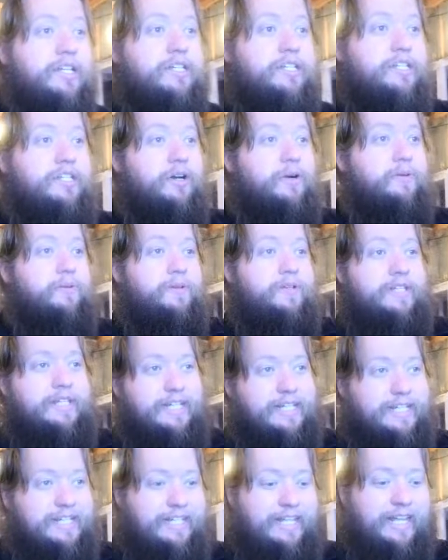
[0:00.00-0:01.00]
don't
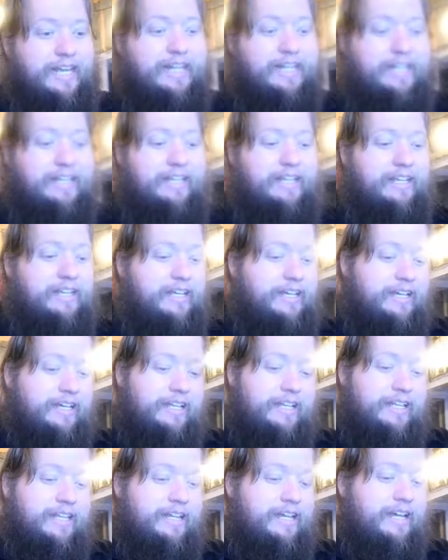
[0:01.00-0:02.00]
dislike.
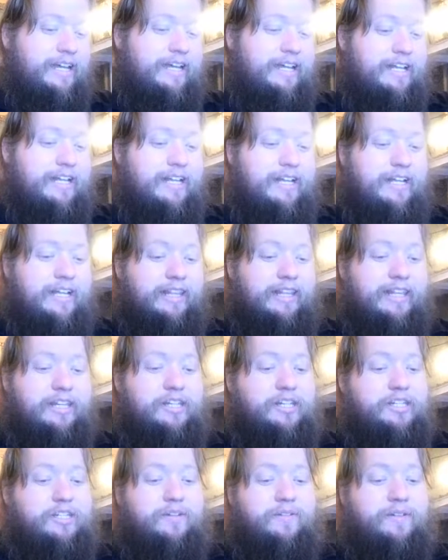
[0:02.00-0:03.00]
They
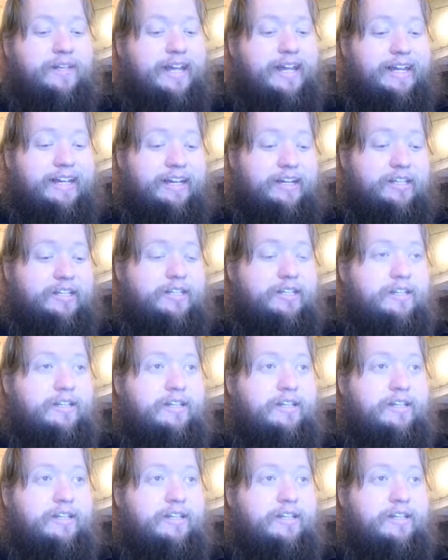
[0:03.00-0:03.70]
just don't like us.